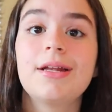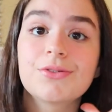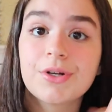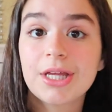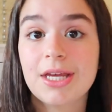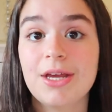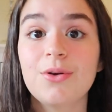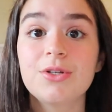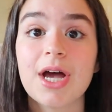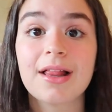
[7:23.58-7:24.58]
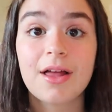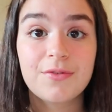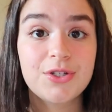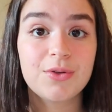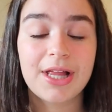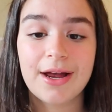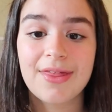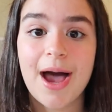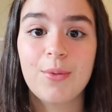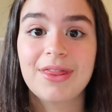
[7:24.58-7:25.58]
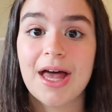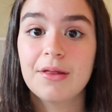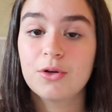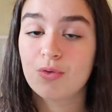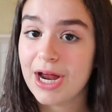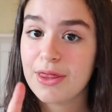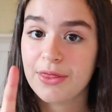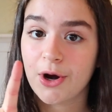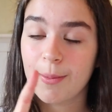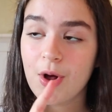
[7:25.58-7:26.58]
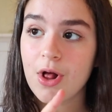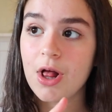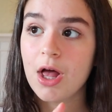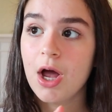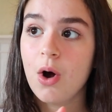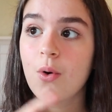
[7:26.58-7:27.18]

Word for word: and it's really cute. I love to layer that with that gray thermal